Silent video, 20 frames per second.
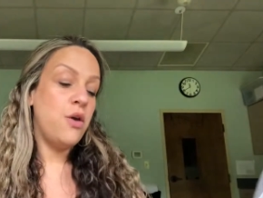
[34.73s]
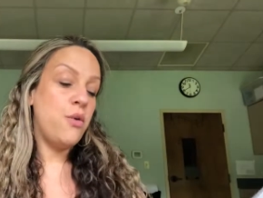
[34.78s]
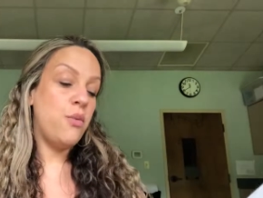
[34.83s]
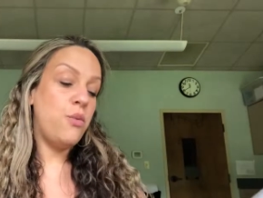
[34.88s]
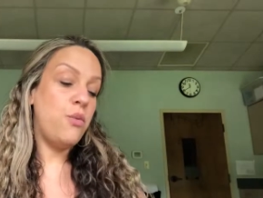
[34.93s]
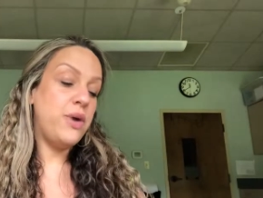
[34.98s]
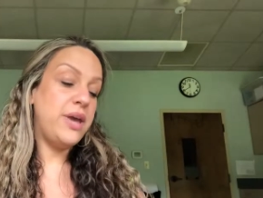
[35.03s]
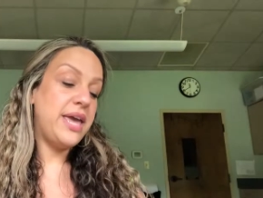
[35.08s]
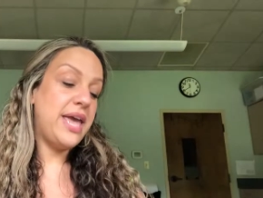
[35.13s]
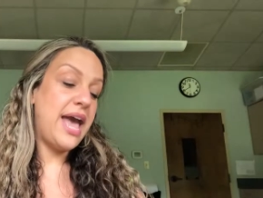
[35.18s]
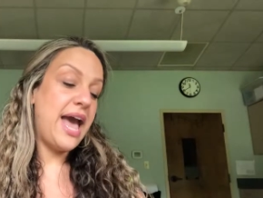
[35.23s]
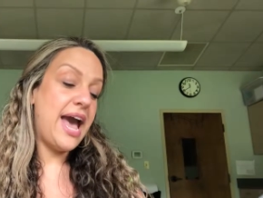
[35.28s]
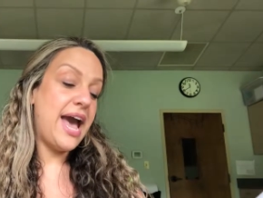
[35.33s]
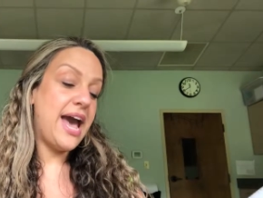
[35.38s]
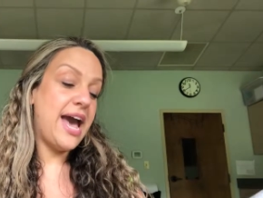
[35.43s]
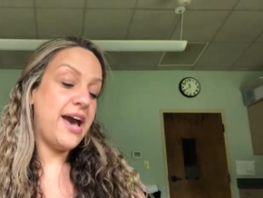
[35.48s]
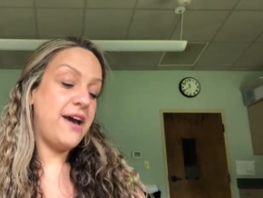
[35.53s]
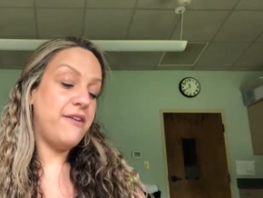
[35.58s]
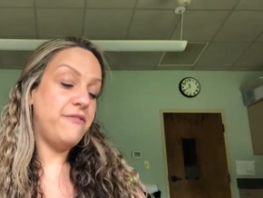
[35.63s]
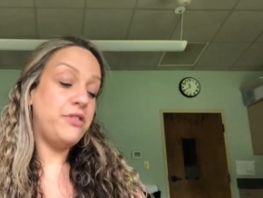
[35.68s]
we
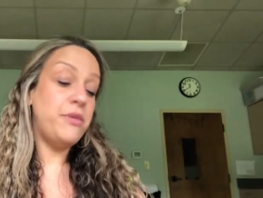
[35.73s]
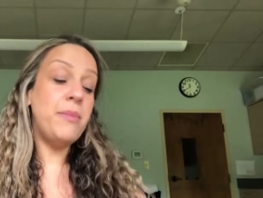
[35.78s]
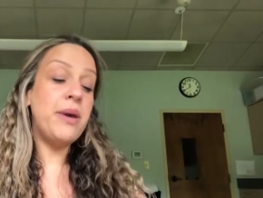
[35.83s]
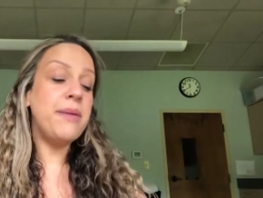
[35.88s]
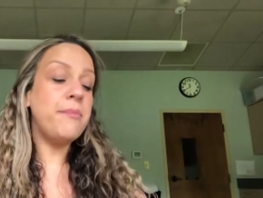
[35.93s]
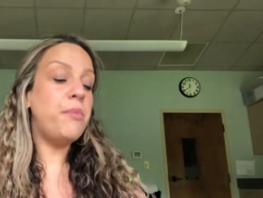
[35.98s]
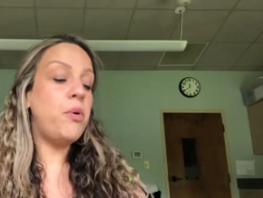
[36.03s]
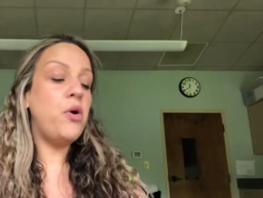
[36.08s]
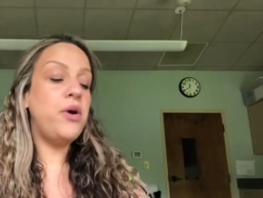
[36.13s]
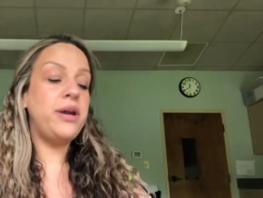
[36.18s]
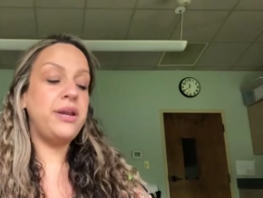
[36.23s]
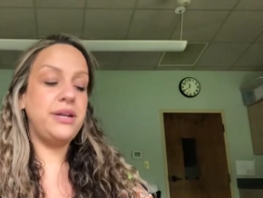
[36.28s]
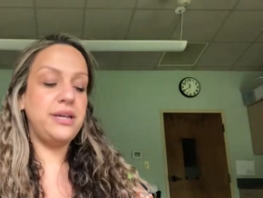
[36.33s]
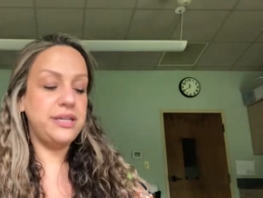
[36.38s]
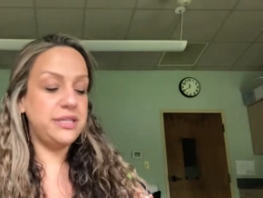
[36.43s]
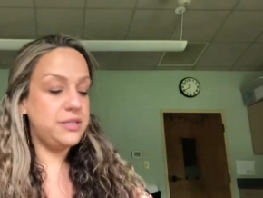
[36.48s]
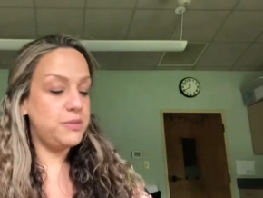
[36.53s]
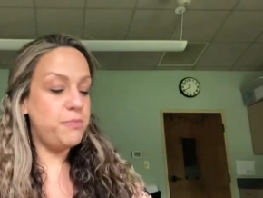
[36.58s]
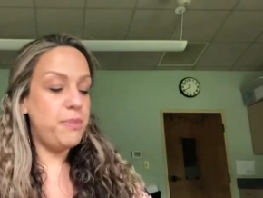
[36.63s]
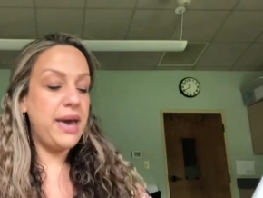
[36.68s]
have the main point
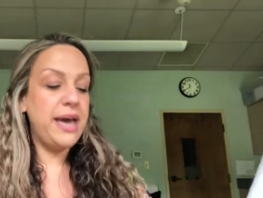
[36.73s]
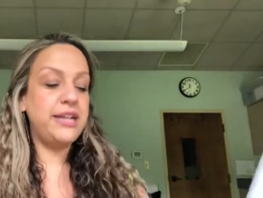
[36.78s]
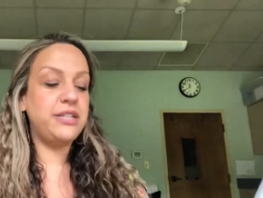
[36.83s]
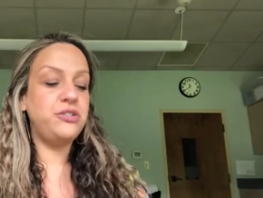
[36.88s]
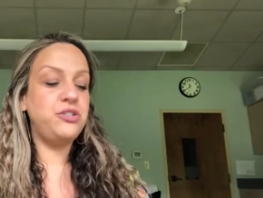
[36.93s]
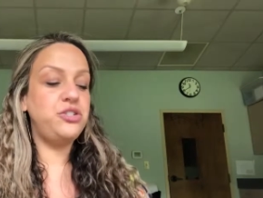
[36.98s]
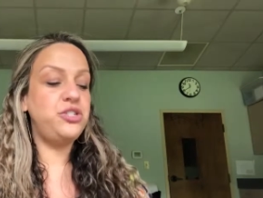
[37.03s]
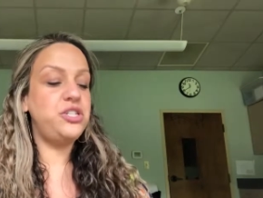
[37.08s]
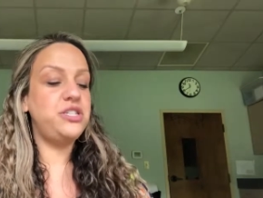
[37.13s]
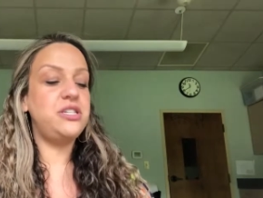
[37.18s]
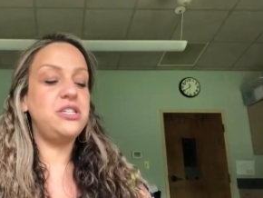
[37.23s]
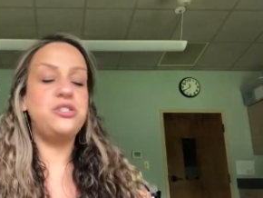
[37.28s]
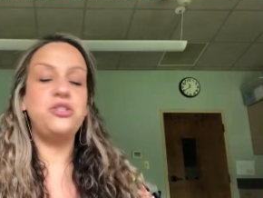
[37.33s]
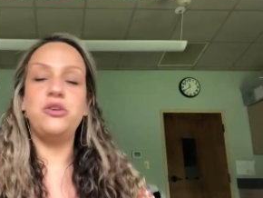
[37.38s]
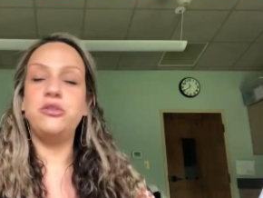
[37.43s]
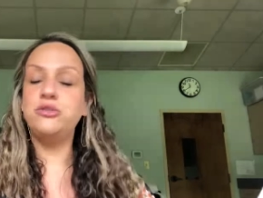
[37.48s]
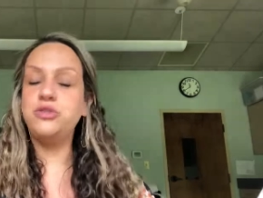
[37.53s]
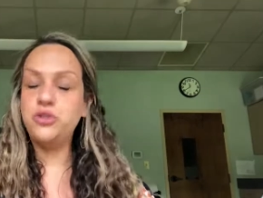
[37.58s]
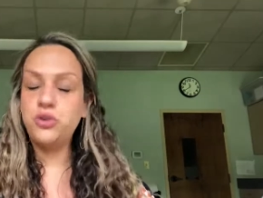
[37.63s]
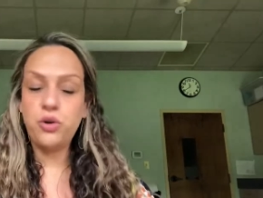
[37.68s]
is back to Jesus
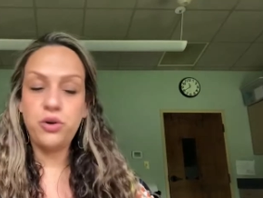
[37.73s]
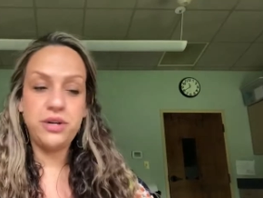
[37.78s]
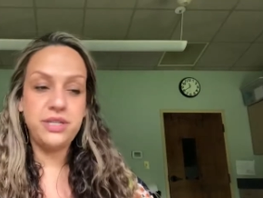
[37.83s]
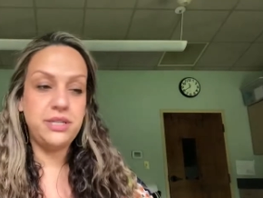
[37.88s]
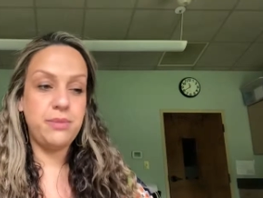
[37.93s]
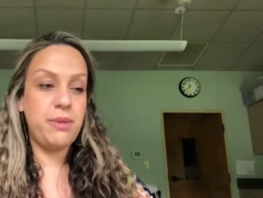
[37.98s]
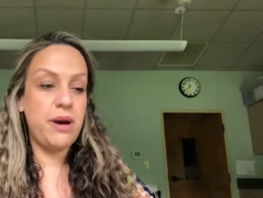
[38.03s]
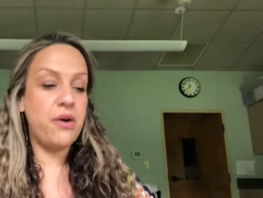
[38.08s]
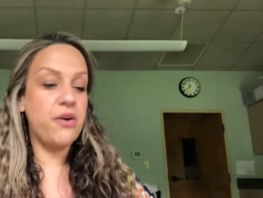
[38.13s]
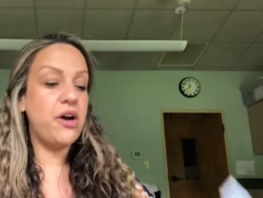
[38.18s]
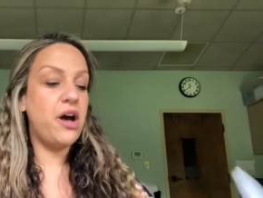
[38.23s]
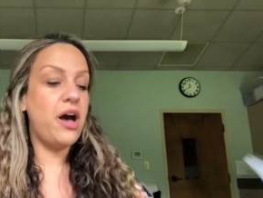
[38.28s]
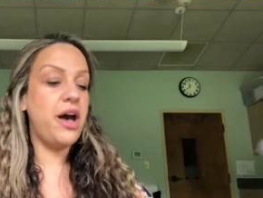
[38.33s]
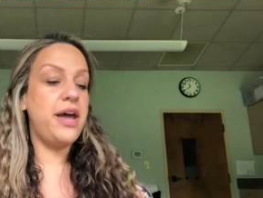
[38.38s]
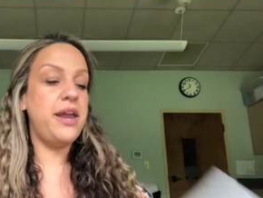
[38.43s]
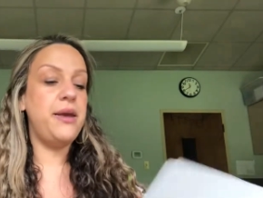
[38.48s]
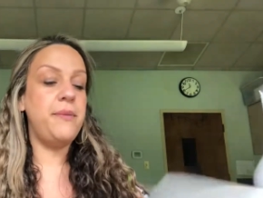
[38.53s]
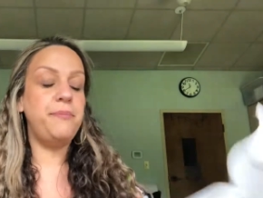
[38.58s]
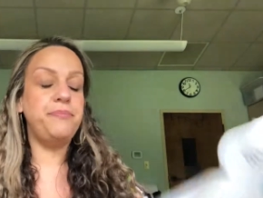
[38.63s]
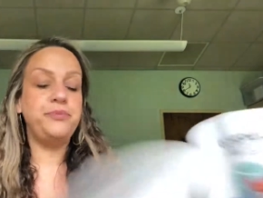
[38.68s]
told stories about
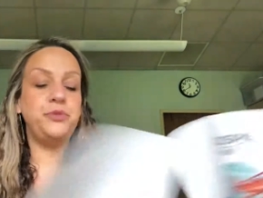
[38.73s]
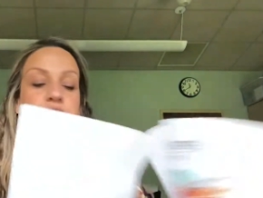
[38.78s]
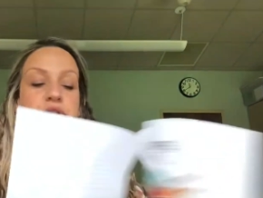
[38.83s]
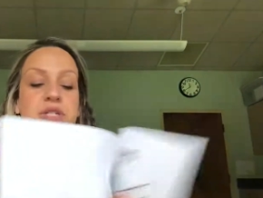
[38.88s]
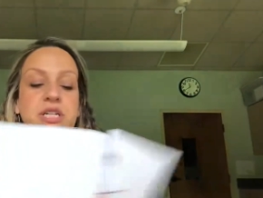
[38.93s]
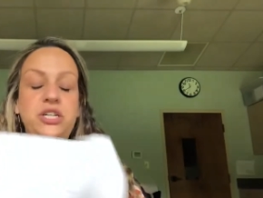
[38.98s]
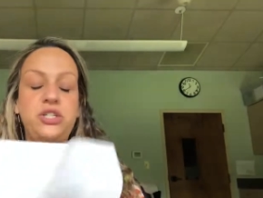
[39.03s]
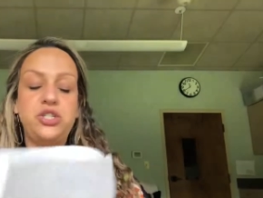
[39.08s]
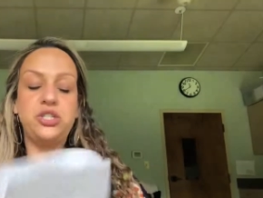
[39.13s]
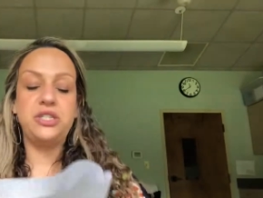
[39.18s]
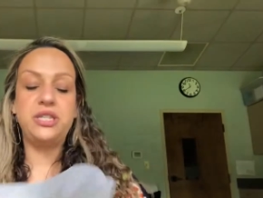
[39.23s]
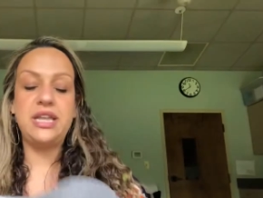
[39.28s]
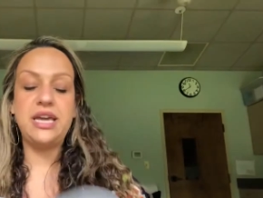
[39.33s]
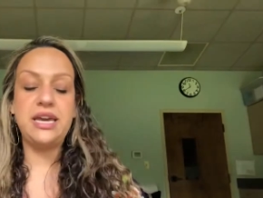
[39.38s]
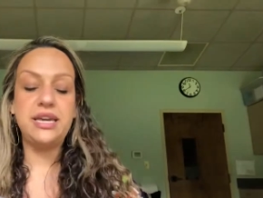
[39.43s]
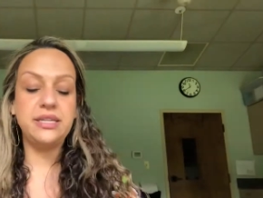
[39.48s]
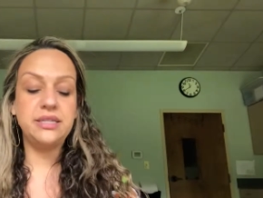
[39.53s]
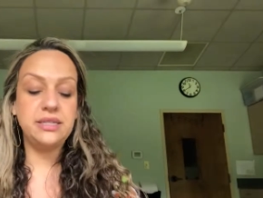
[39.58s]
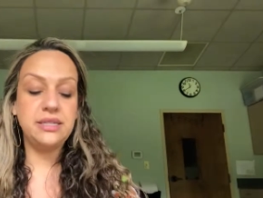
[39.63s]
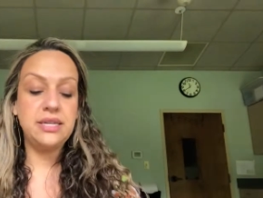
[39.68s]
God to teach us
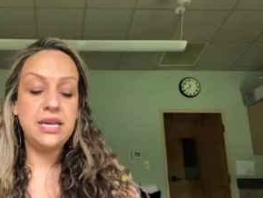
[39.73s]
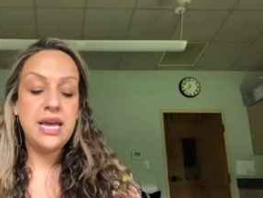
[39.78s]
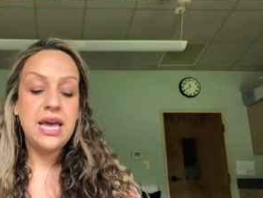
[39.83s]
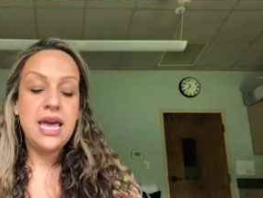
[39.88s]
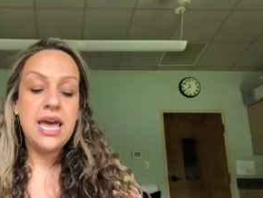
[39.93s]
things.